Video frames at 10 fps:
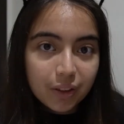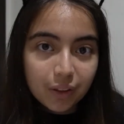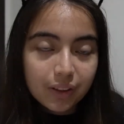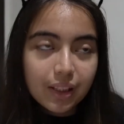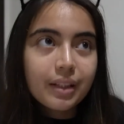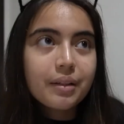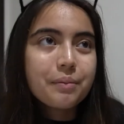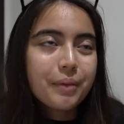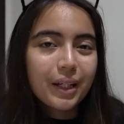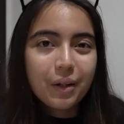Johnson, in
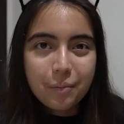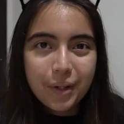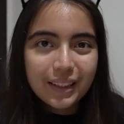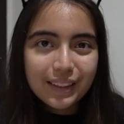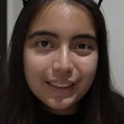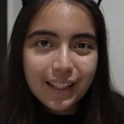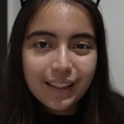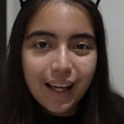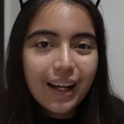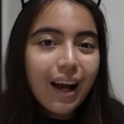my comments, he said
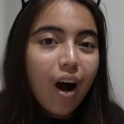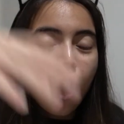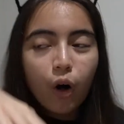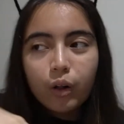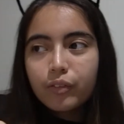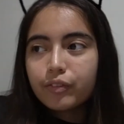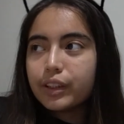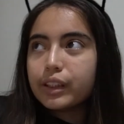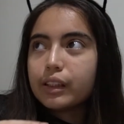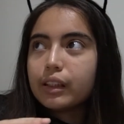that all of
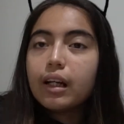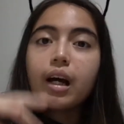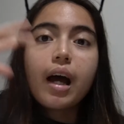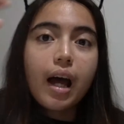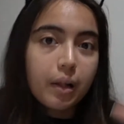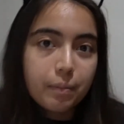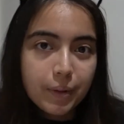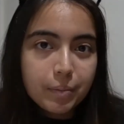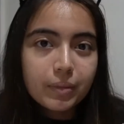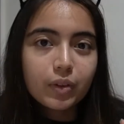the
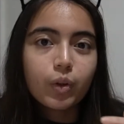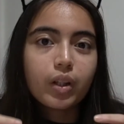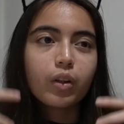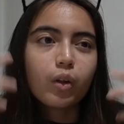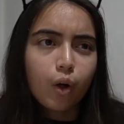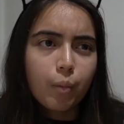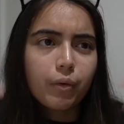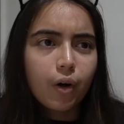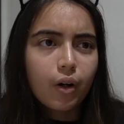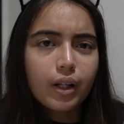albums with Rob
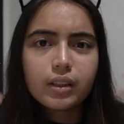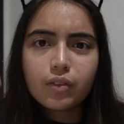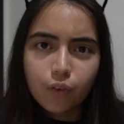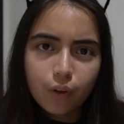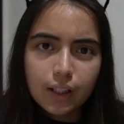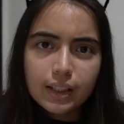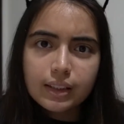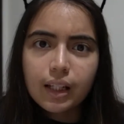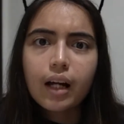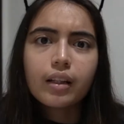Rock as the
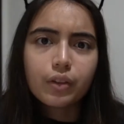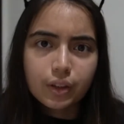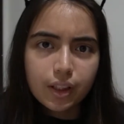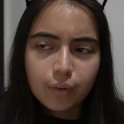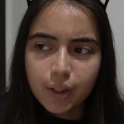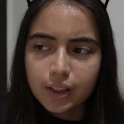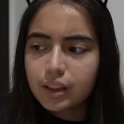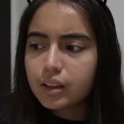vocalist are the Christian ones.